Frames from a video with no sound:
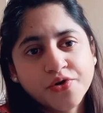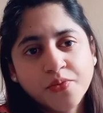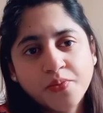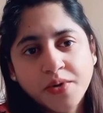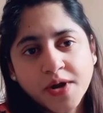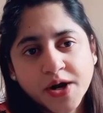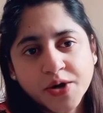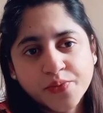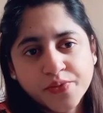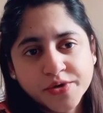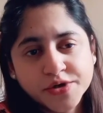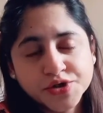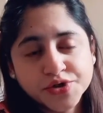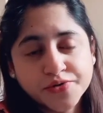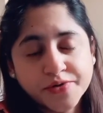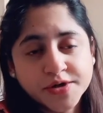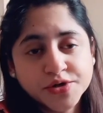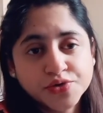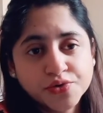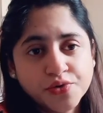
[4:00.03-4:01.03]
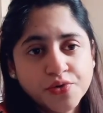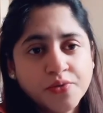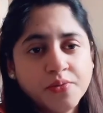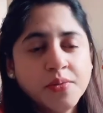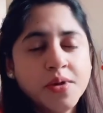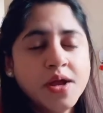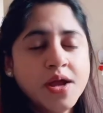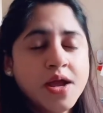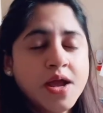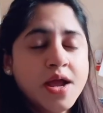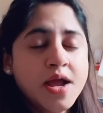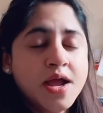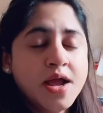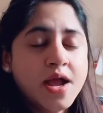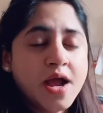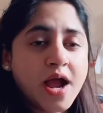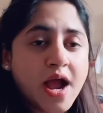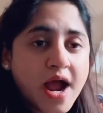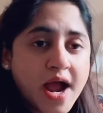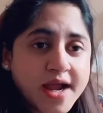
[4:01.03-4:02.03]
blood pressure at home,
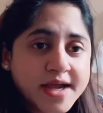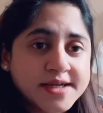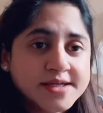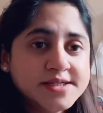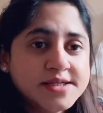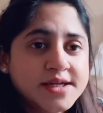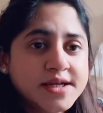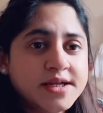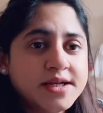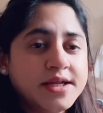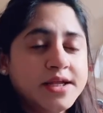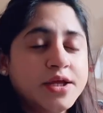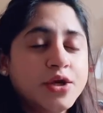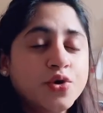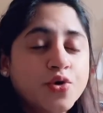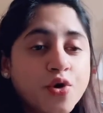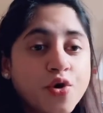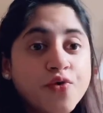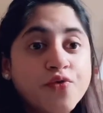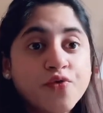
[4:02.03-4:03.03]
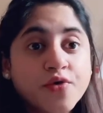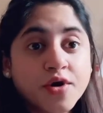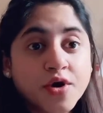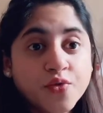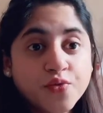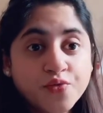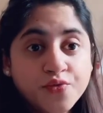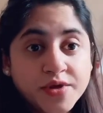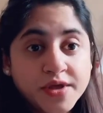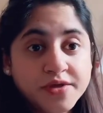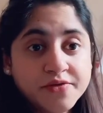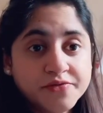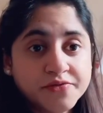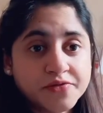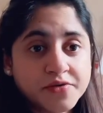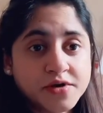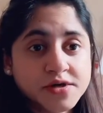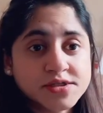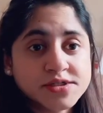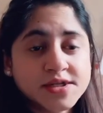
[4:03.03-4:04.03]
ideally go for a wee
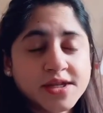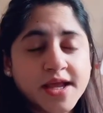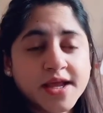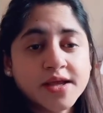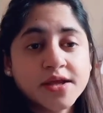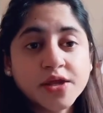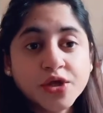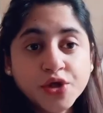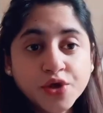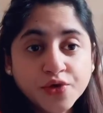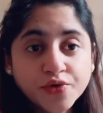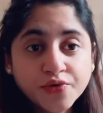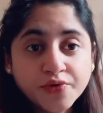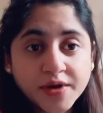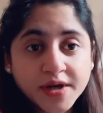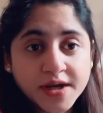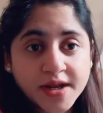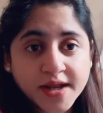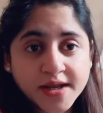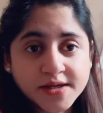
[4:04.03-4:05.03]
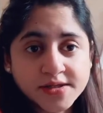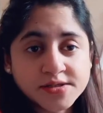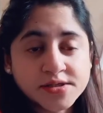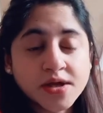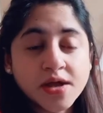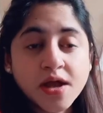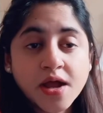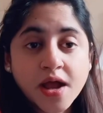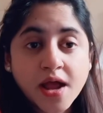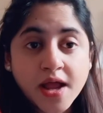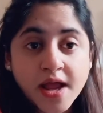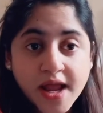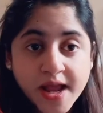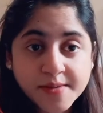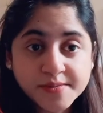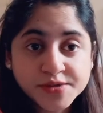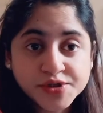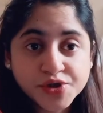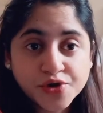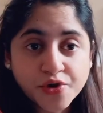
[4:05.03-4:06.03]
first, like urinate,
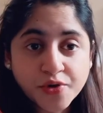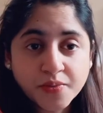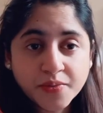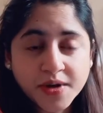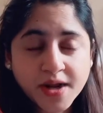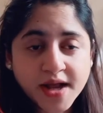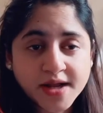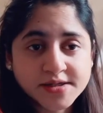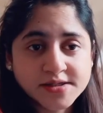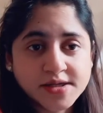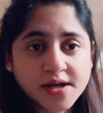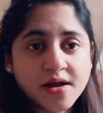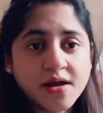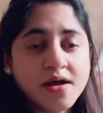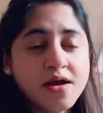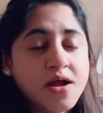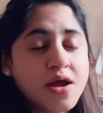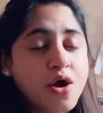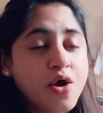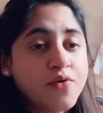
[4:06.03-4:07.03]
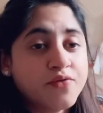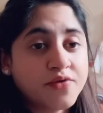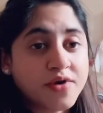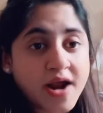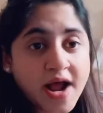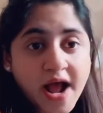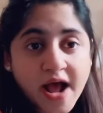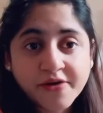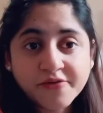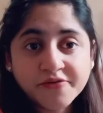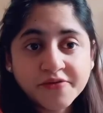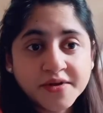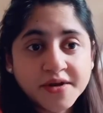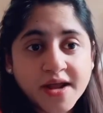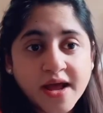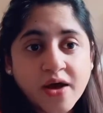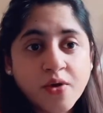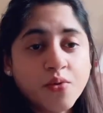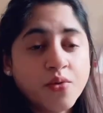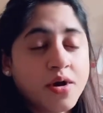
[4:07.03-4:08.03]
empty your bladder for half an
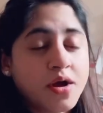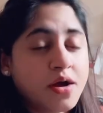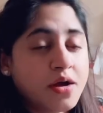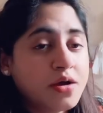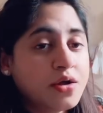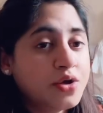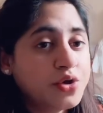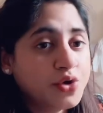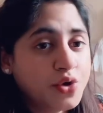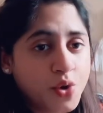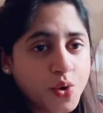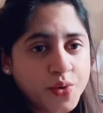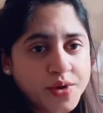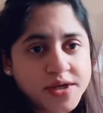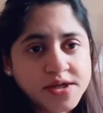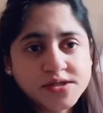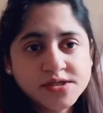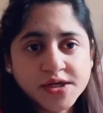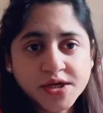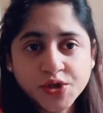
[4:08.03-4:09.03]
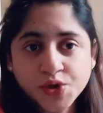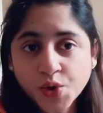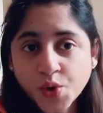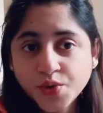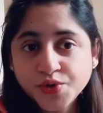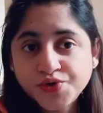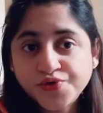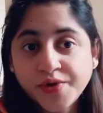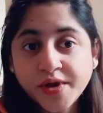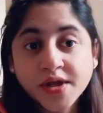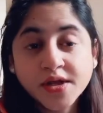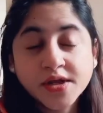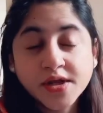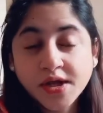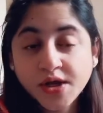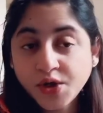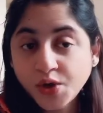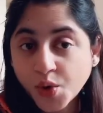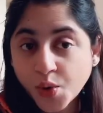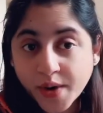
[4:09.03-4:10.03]
hour, no eating, no
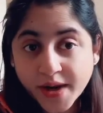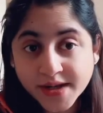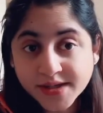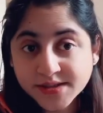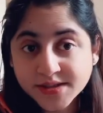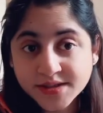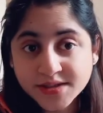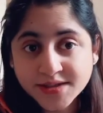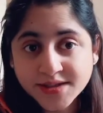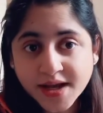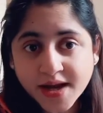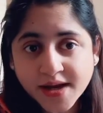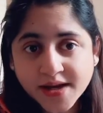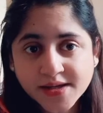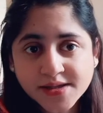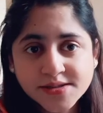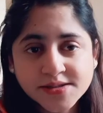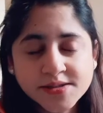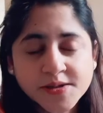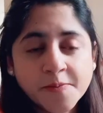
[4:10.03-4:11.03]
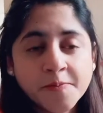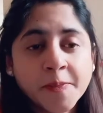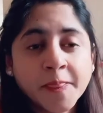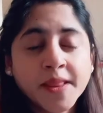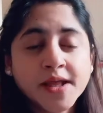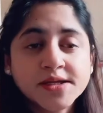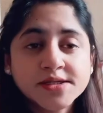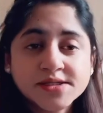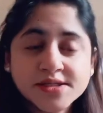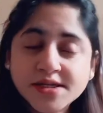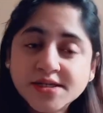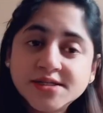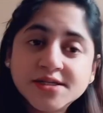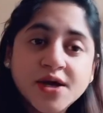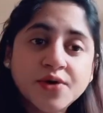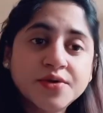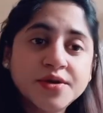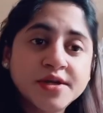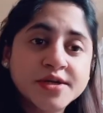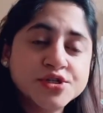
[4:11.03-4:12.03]
drinking, no exercise. Sit
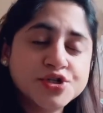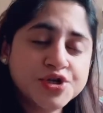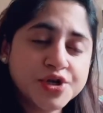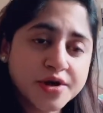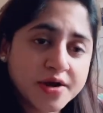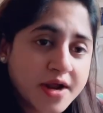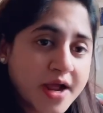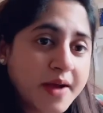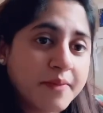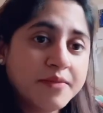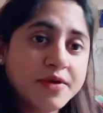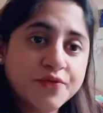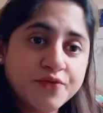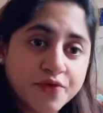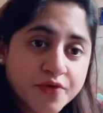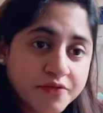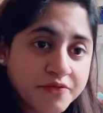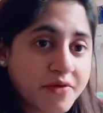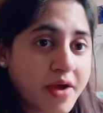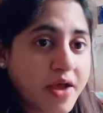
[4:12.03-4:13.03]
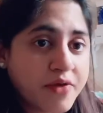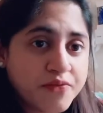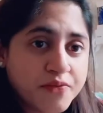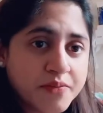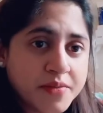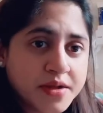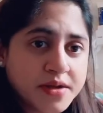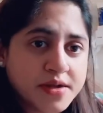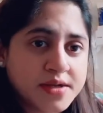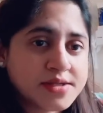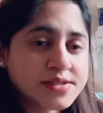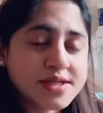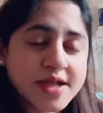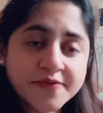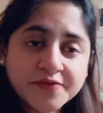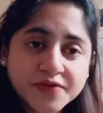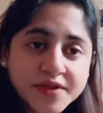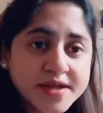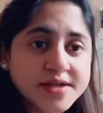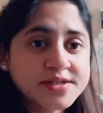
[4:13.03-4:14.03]
down in a chair calmly for 5 minutes
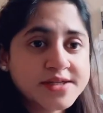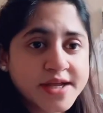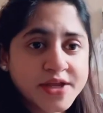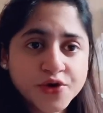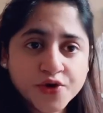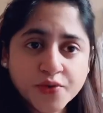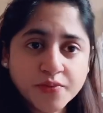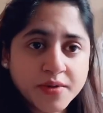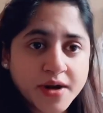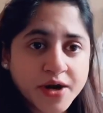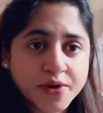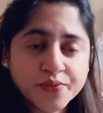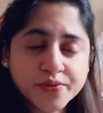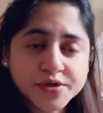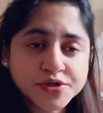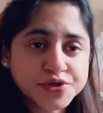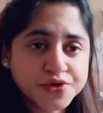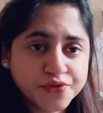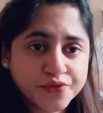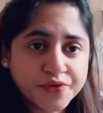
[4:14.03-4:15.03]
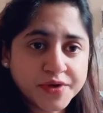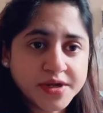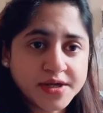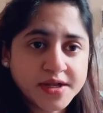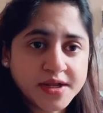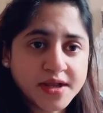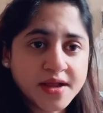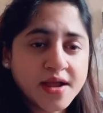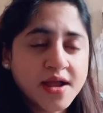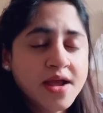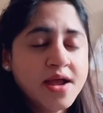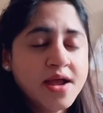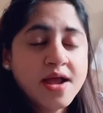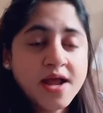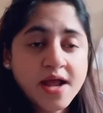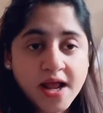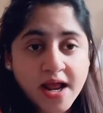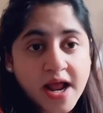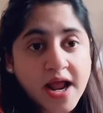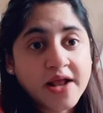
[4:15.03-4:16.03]
and then take your blood pressure reading
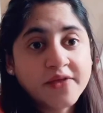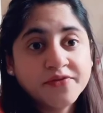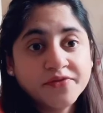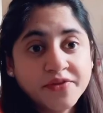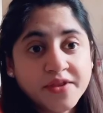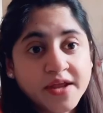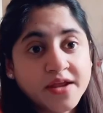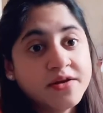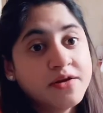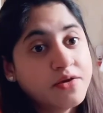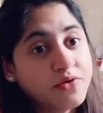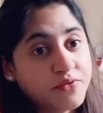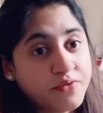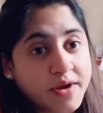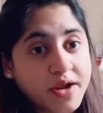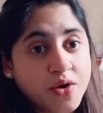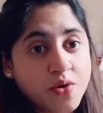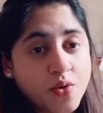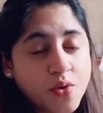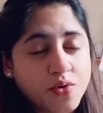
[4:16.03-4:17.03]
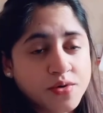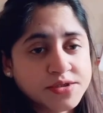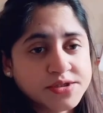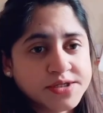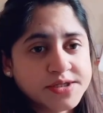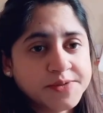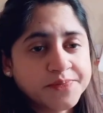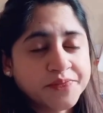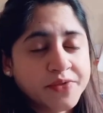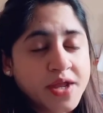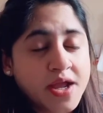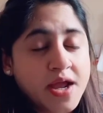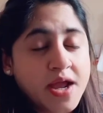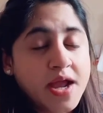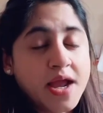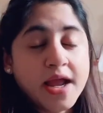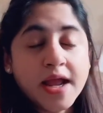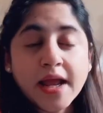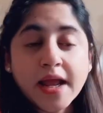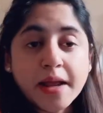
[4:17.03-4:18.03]
and then record it.
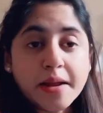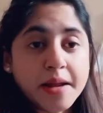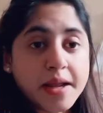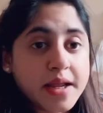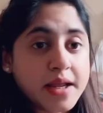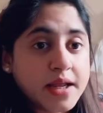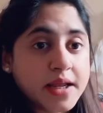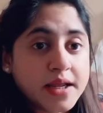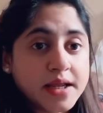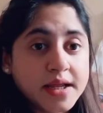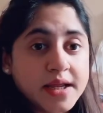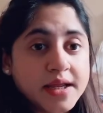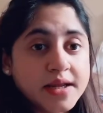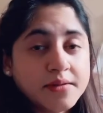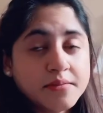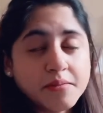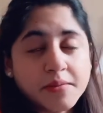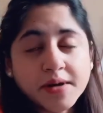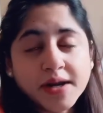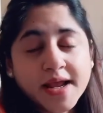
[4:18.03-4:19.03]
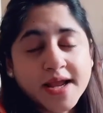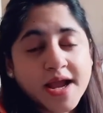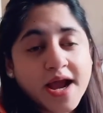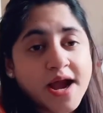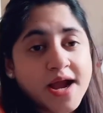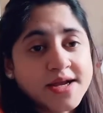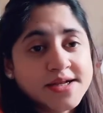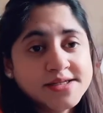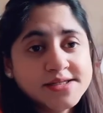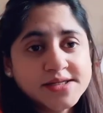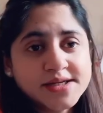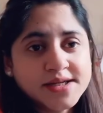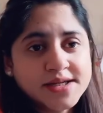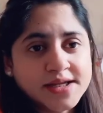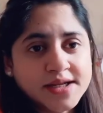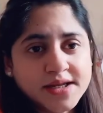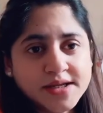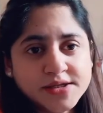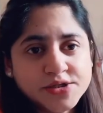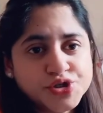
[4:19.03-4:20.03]

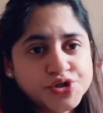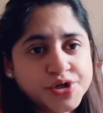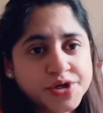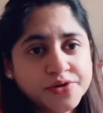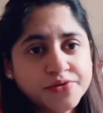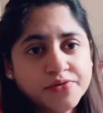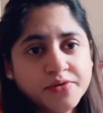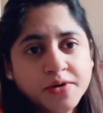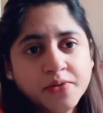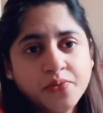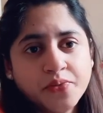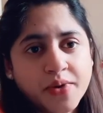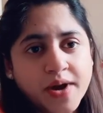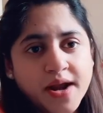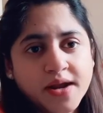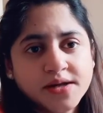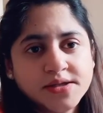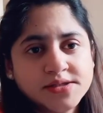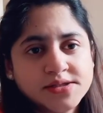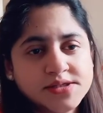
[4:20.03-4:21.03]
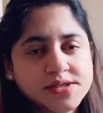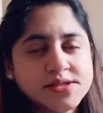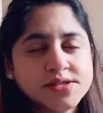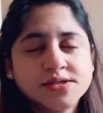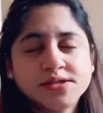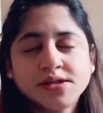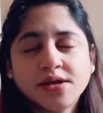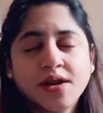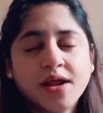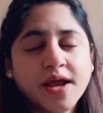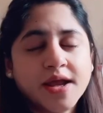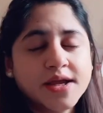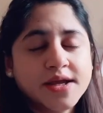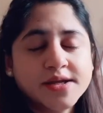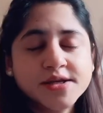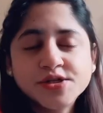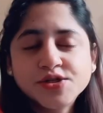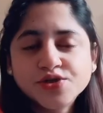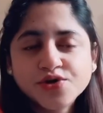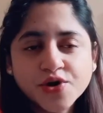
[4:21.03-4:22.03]
Ideally in general practice,
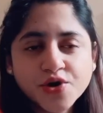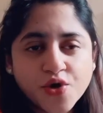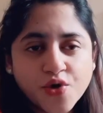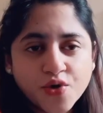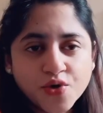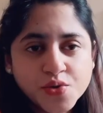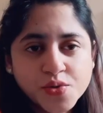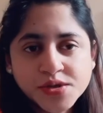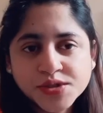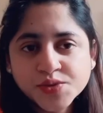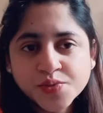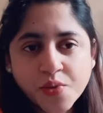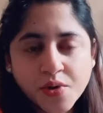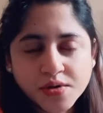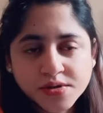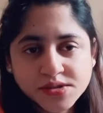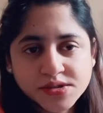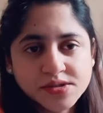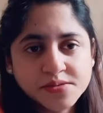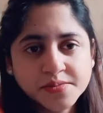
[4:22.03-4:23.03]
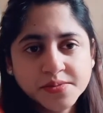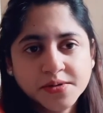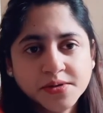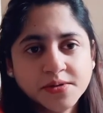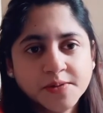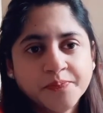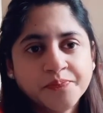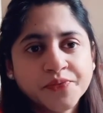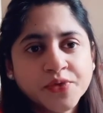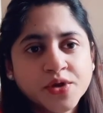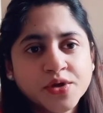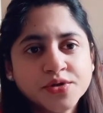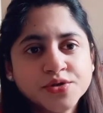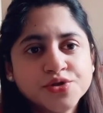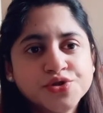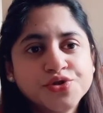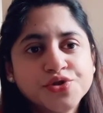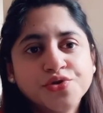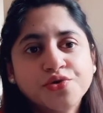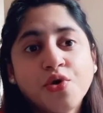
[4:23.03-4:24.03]
it is not always possible
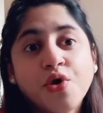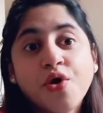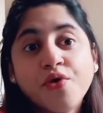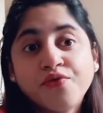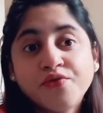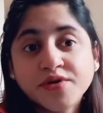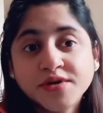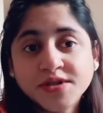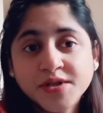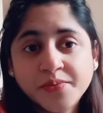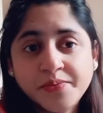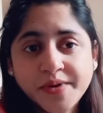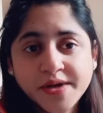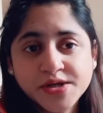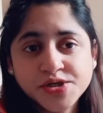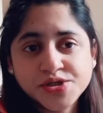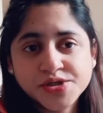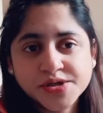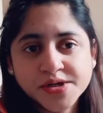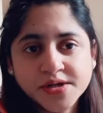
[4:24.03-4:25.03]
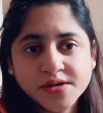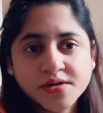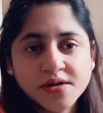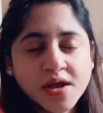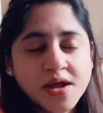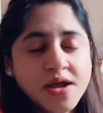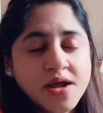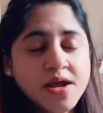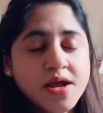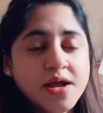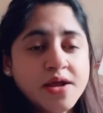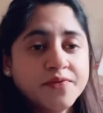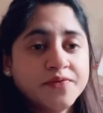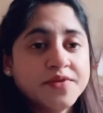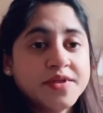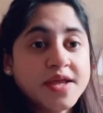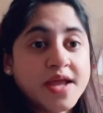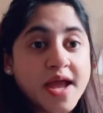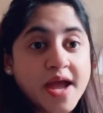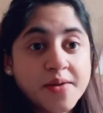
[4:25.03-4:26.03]
to offer the patient
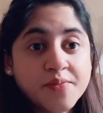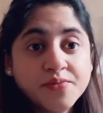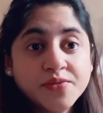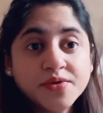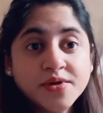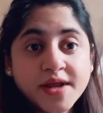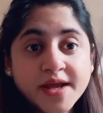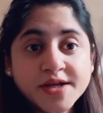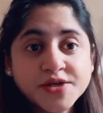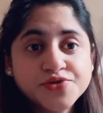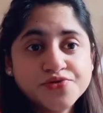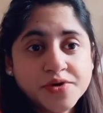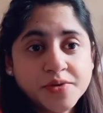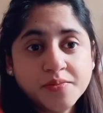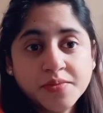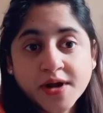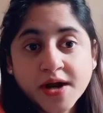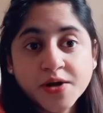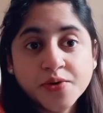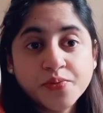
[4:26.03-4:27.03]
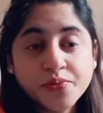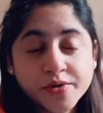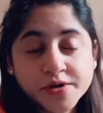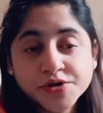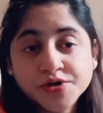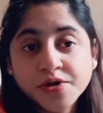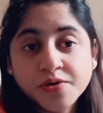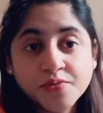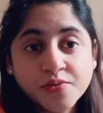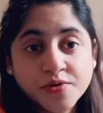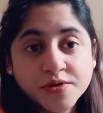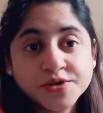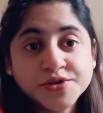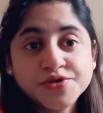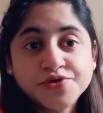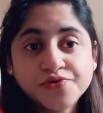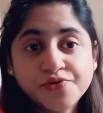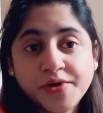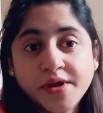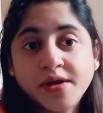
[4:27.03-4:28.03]
the ambulatory blood pressure
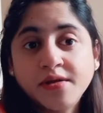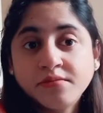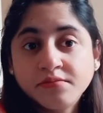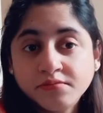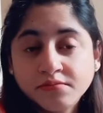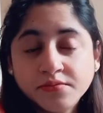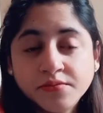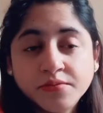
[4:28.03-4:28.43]
monitoring